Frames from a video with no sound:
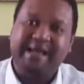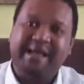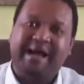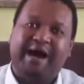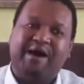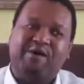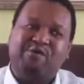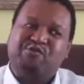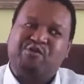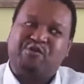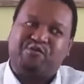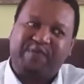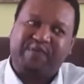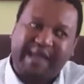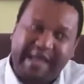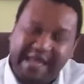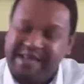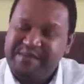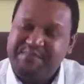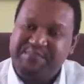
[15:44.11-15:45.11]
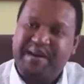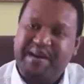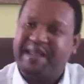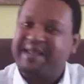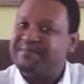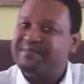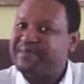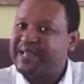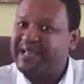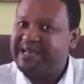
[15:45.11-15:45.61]
out of
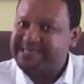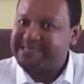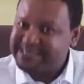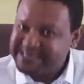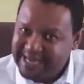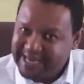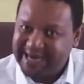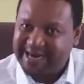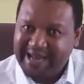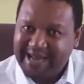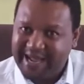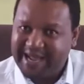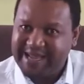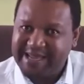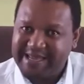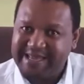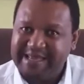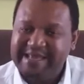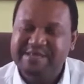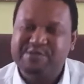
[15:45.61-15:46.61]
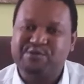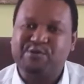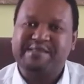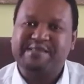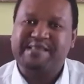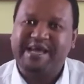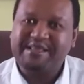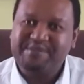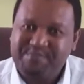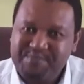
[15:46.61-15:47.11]
Abraham and Sarai. So
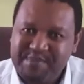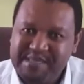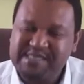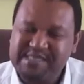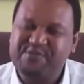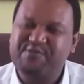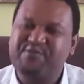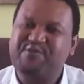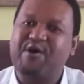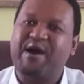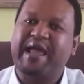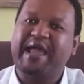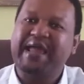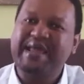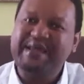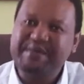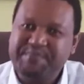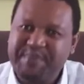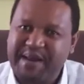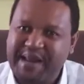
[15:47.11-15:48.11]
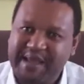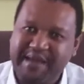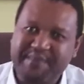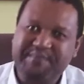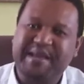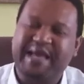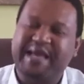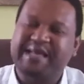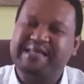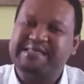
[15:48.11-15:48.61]
that means for
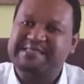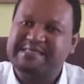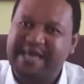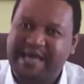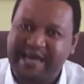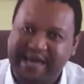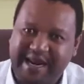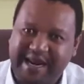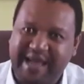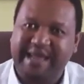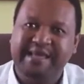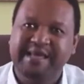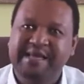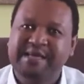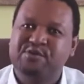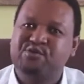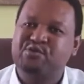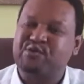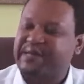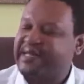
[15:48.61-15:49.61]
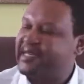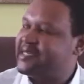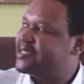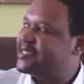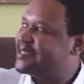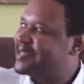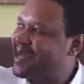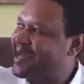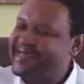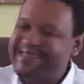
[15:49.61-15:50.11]
Abraham and Sarai to reach
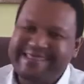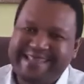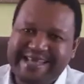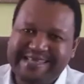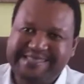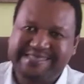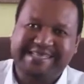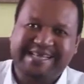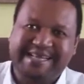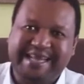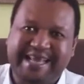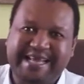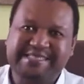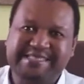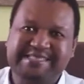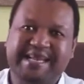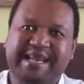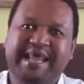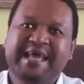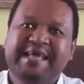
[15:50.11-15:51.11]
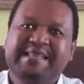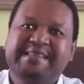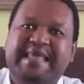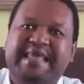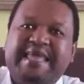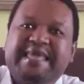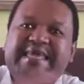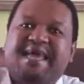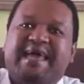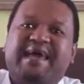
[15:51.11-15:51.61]
their destination,
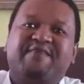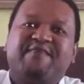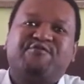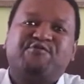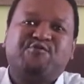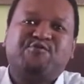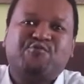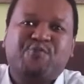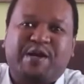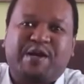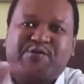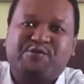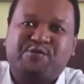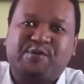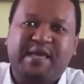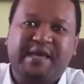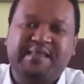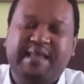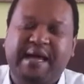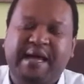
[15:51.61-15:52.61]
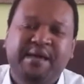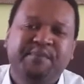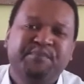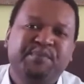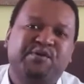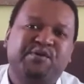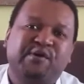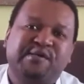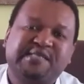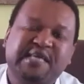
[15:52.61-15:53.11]
they have to work together
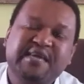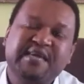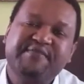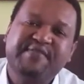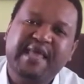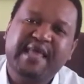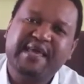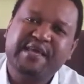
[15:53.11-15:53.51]
because if the